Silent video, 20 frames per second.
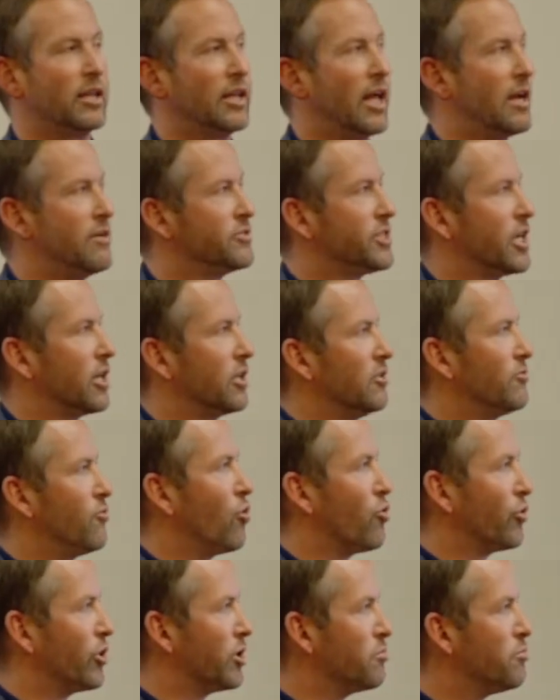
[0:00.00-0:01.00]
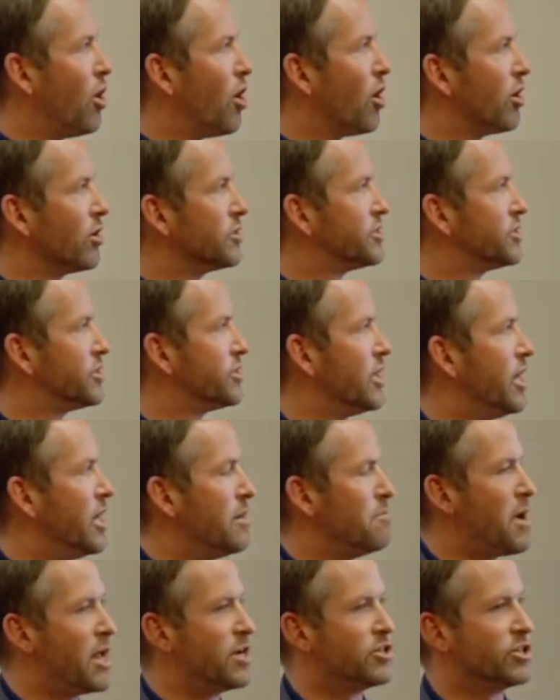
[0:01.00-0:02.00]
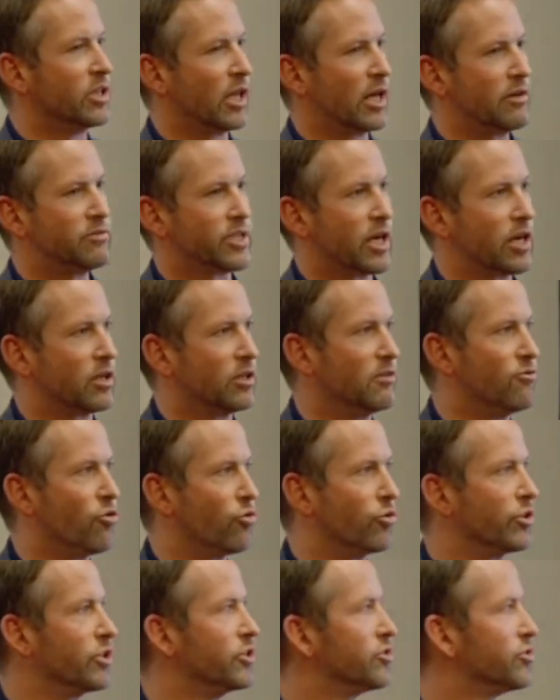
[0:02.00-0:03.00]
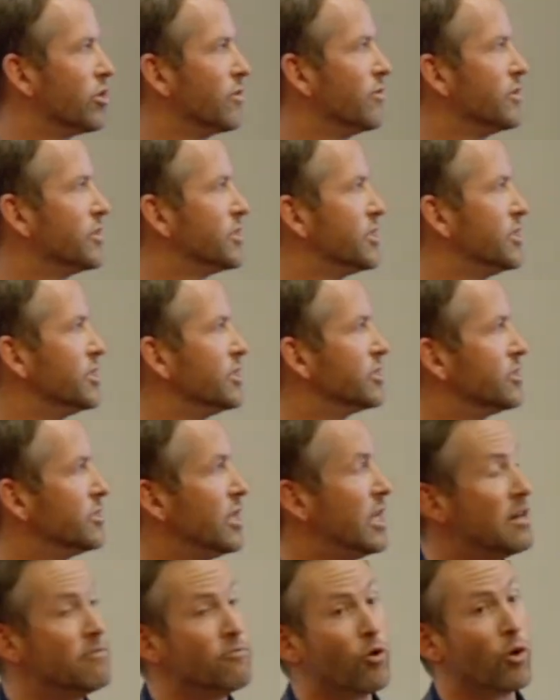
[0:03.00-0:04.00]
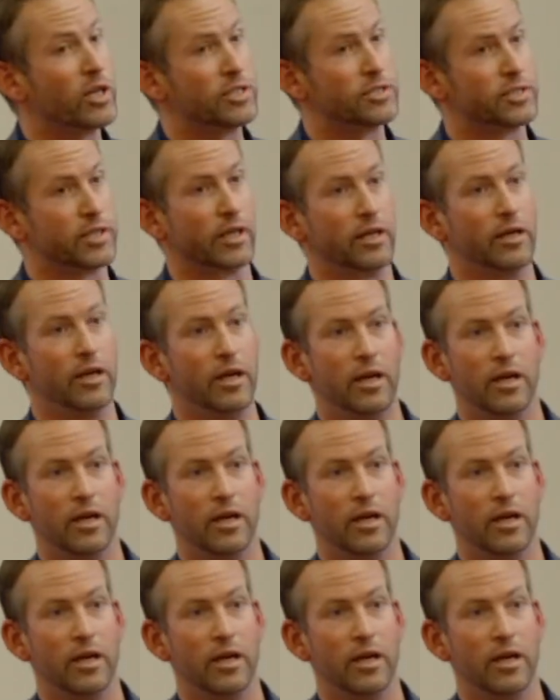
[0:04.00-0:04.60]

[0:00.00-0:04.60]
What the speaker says: life cycle of ordering parts, managing the life cycle of ordering services, invoicing.